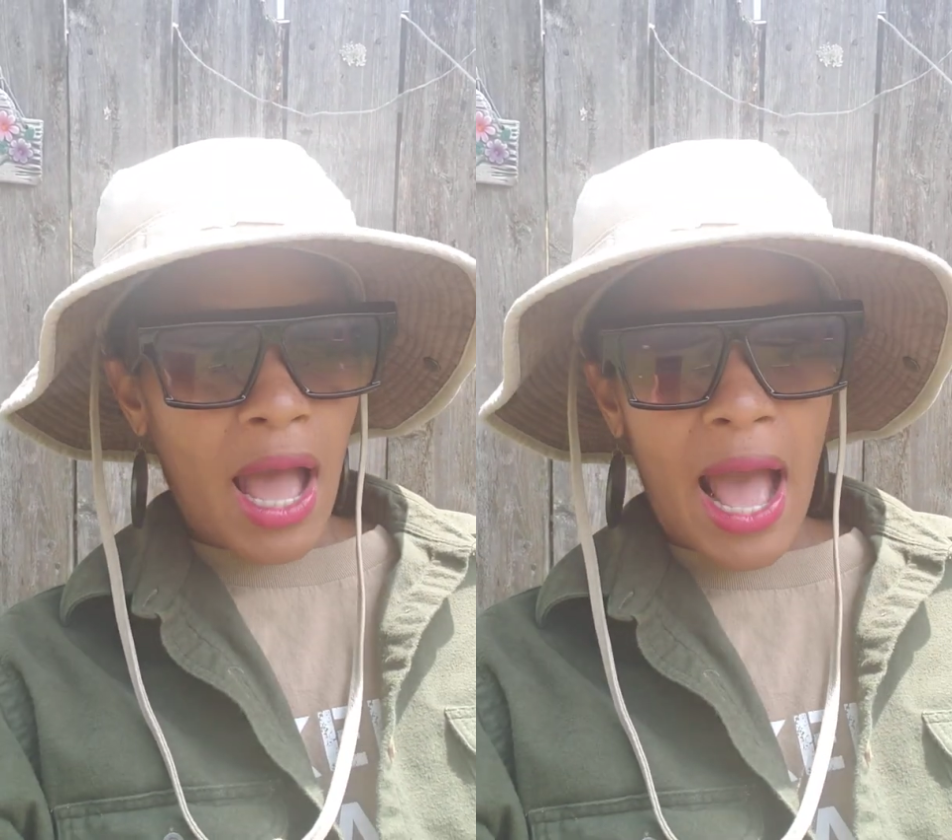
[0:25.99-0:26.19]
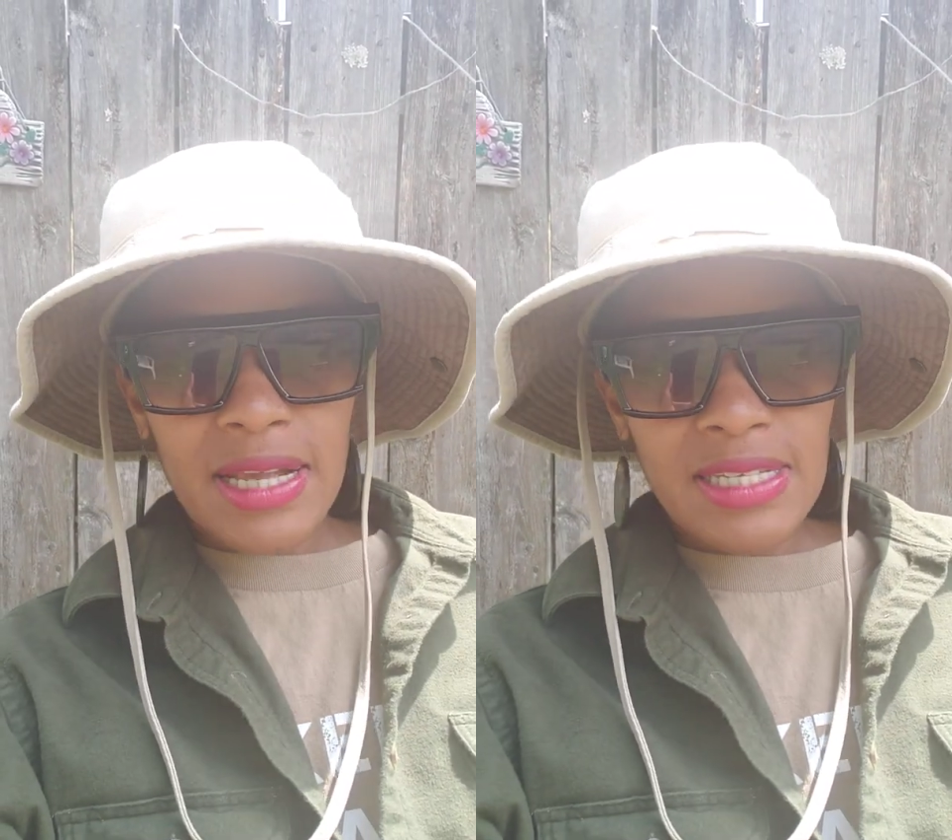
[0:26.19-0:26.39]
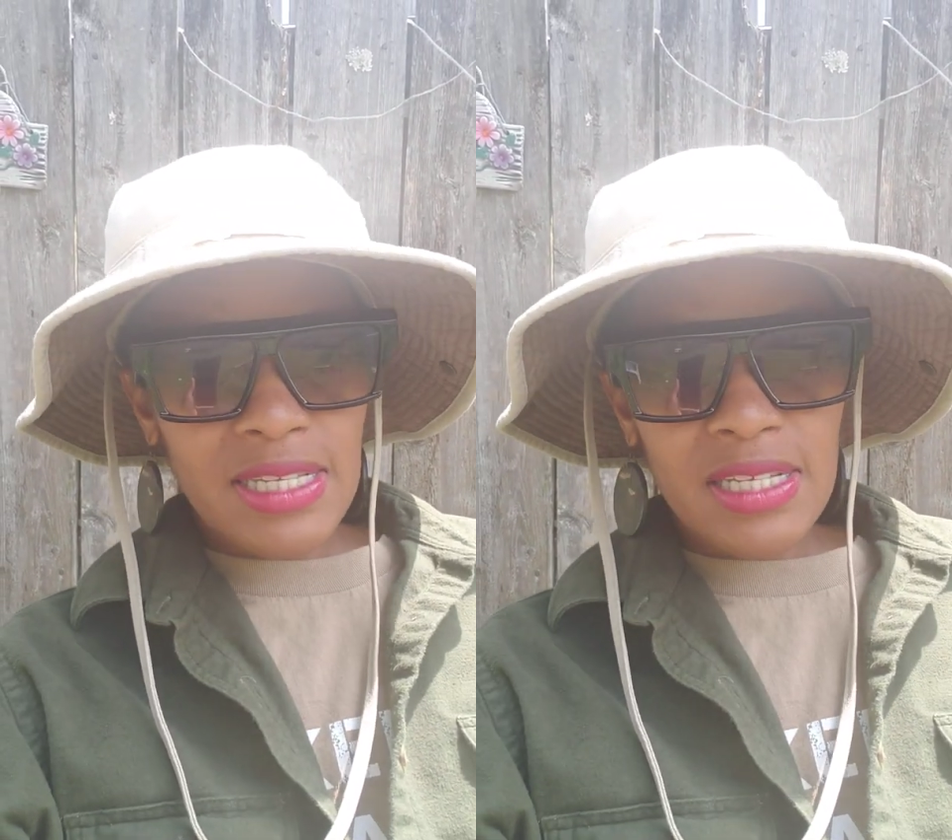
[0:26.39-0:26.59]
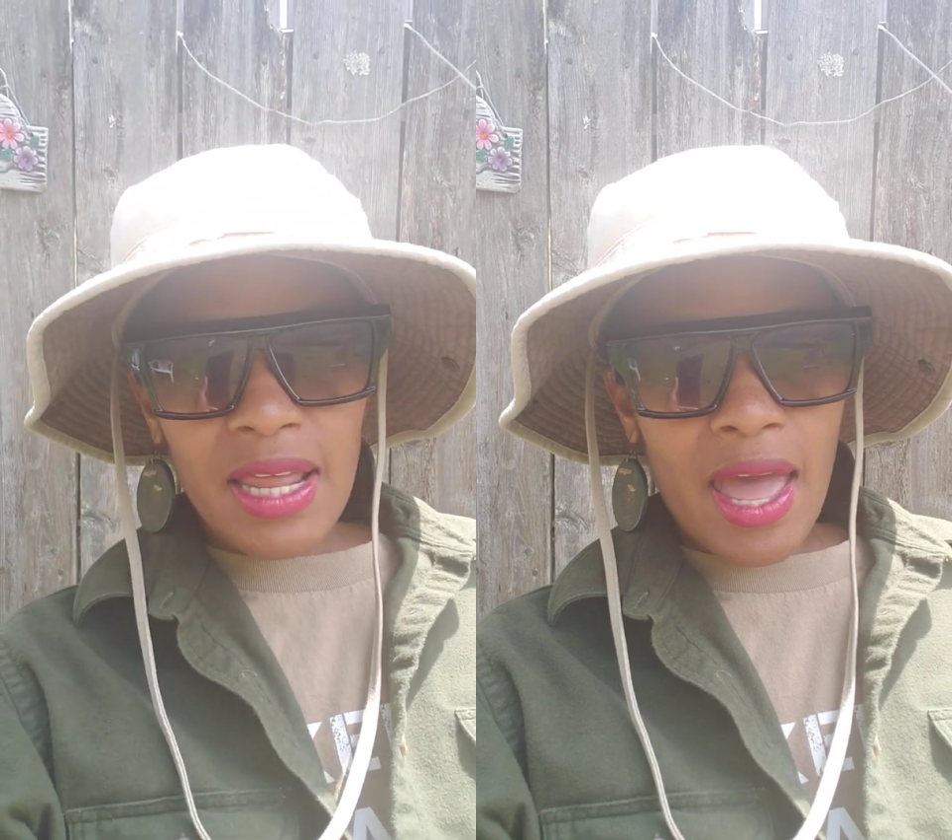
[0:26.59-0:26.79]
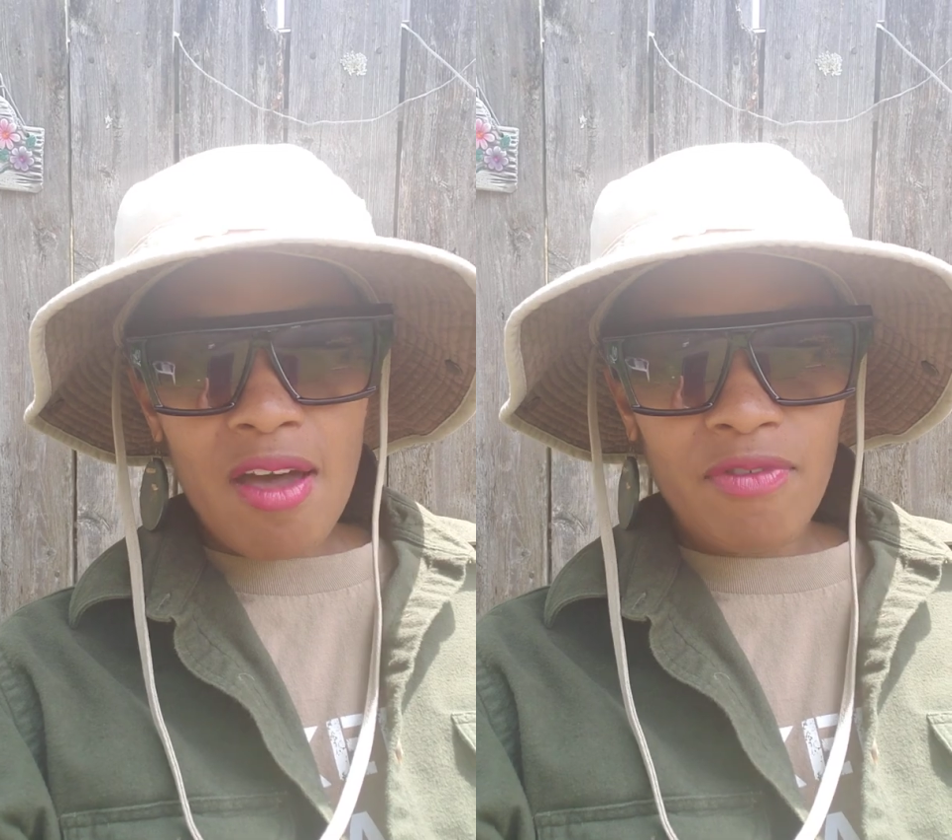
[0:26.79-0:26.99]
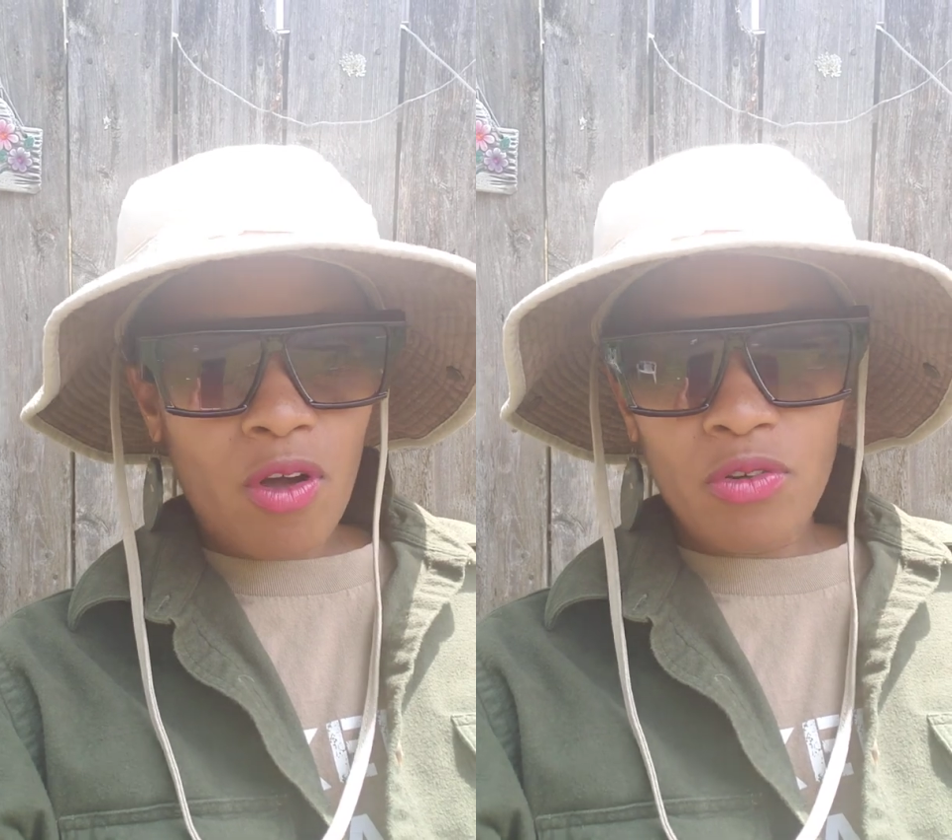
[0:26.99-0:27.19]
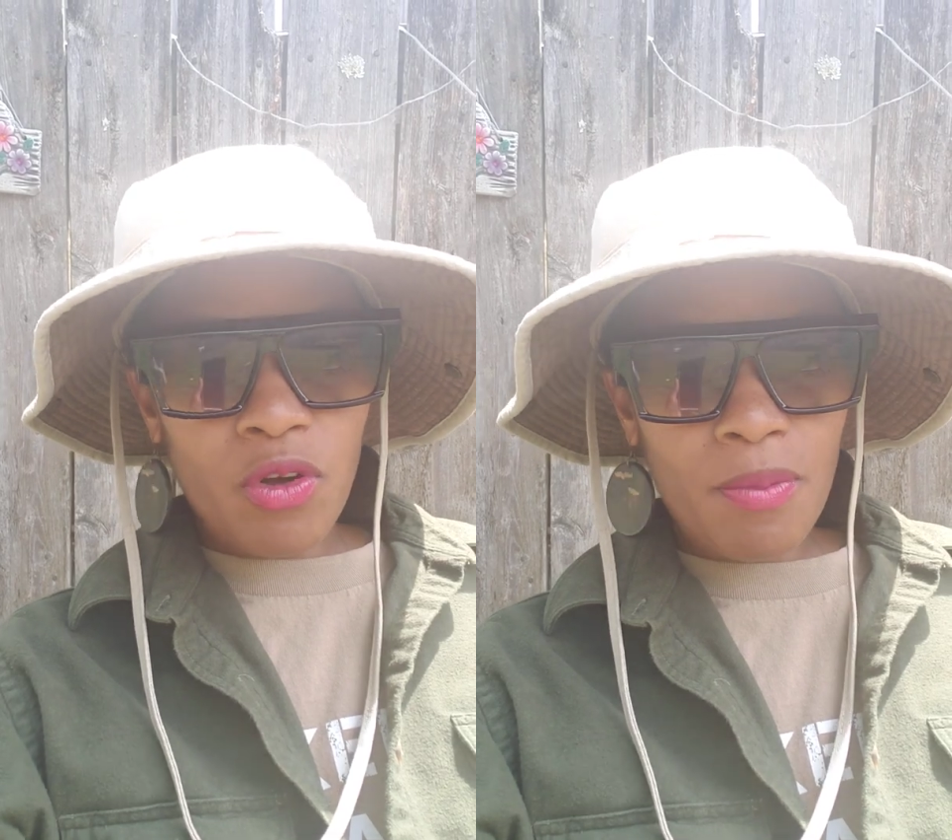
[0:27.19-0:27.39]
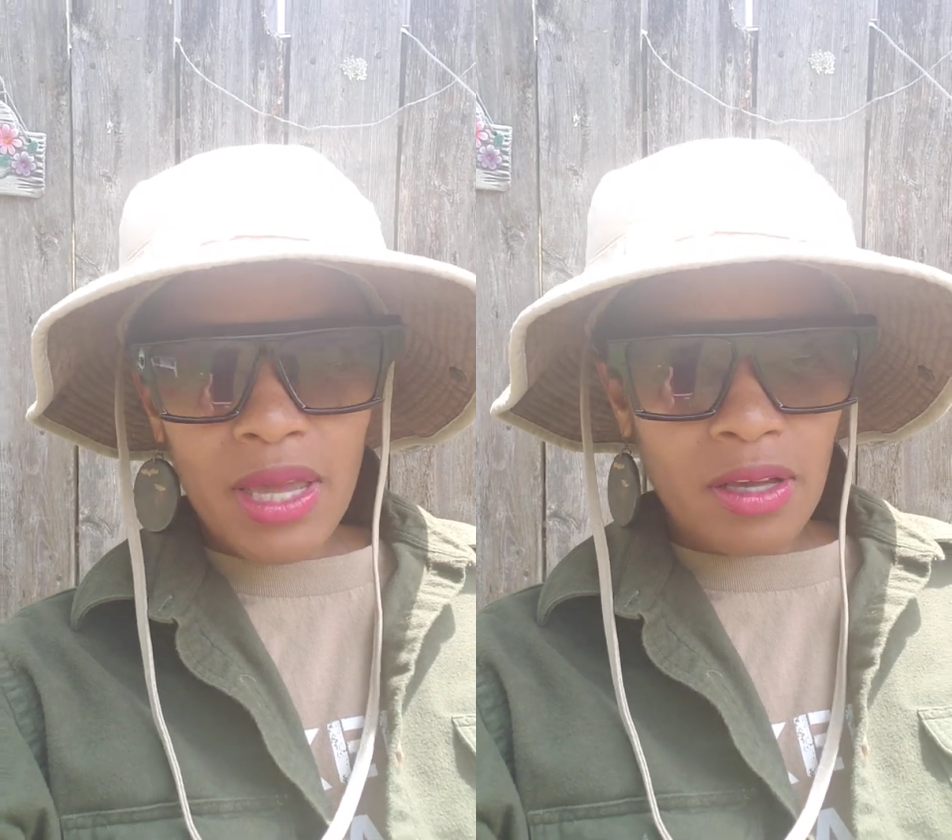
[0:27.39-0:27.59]
I just didn't have on
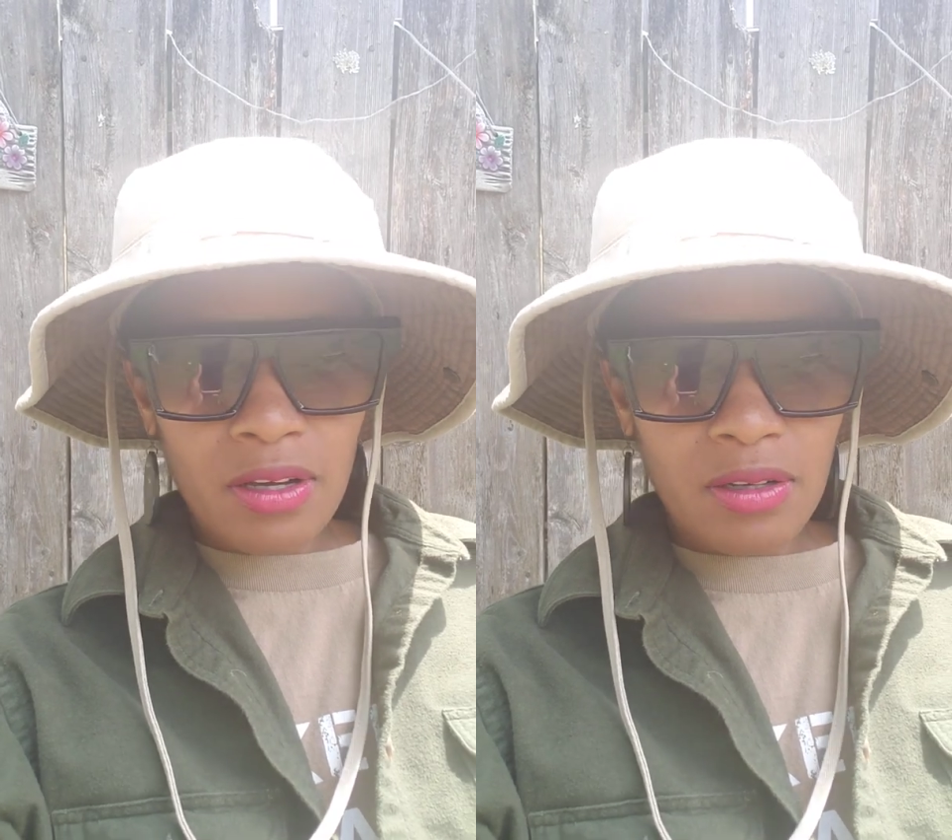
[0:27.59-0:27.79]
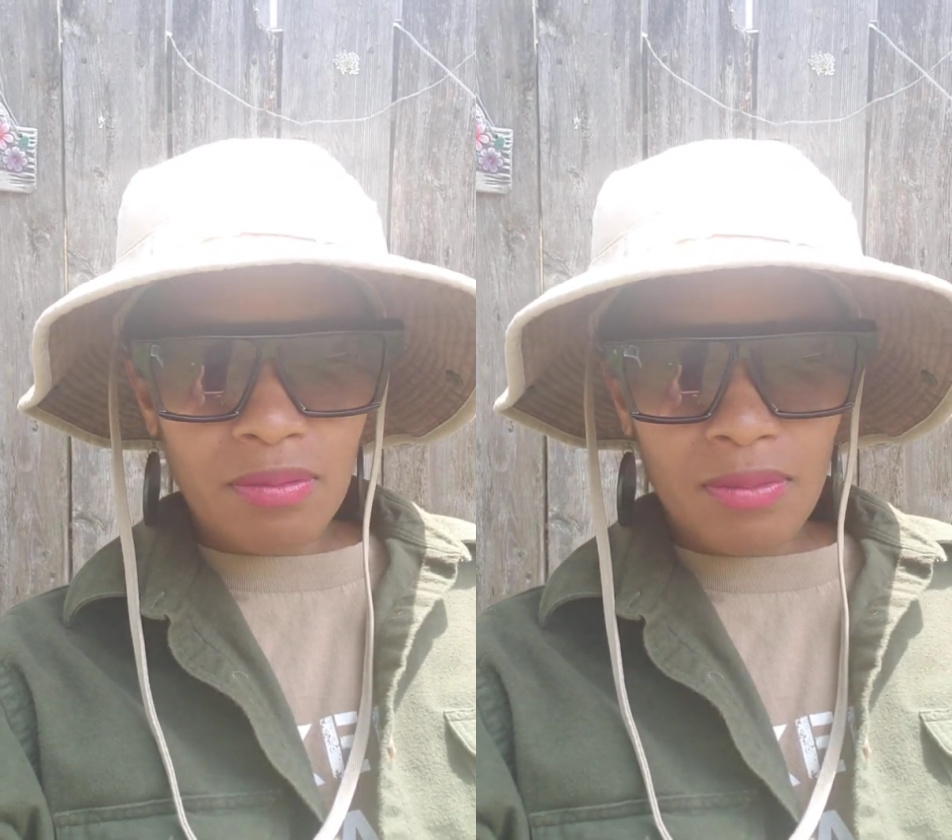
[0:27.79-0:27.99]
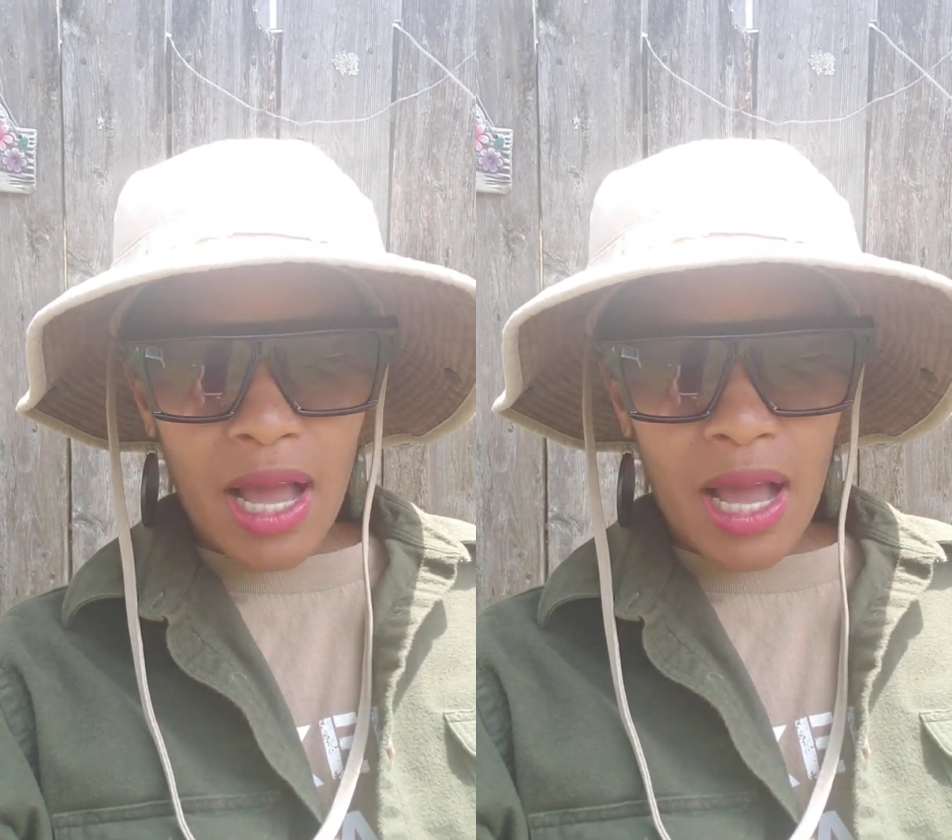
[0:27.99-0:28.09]
no makeup.